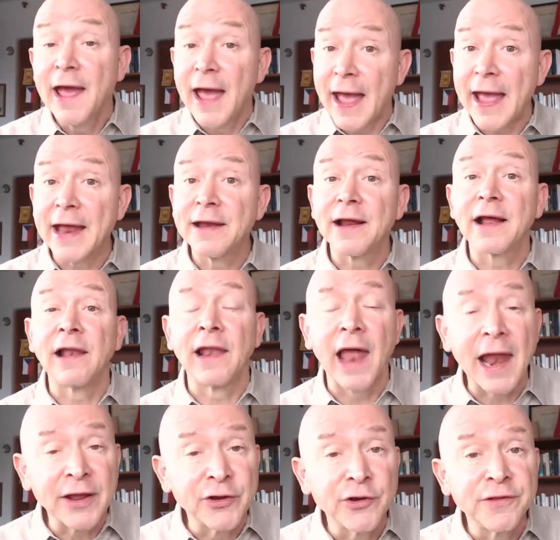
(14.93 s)
and a
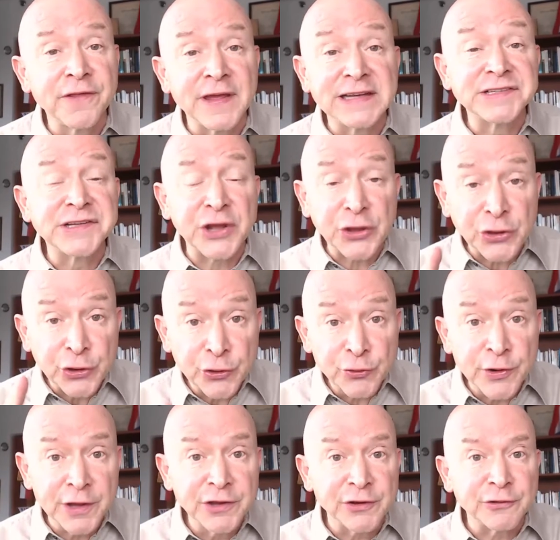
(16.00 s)
lot of good things that you
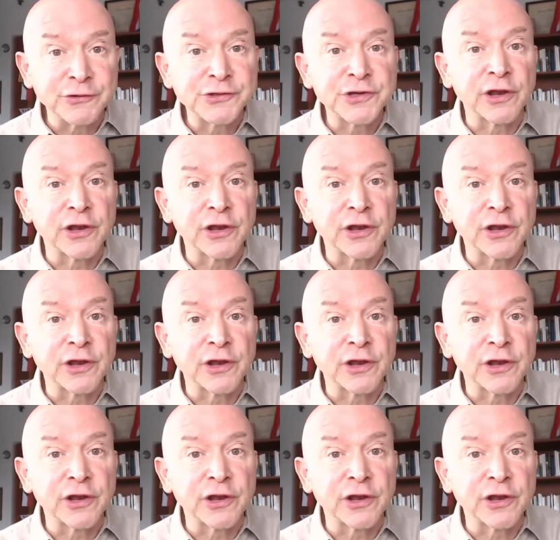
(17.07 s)
can use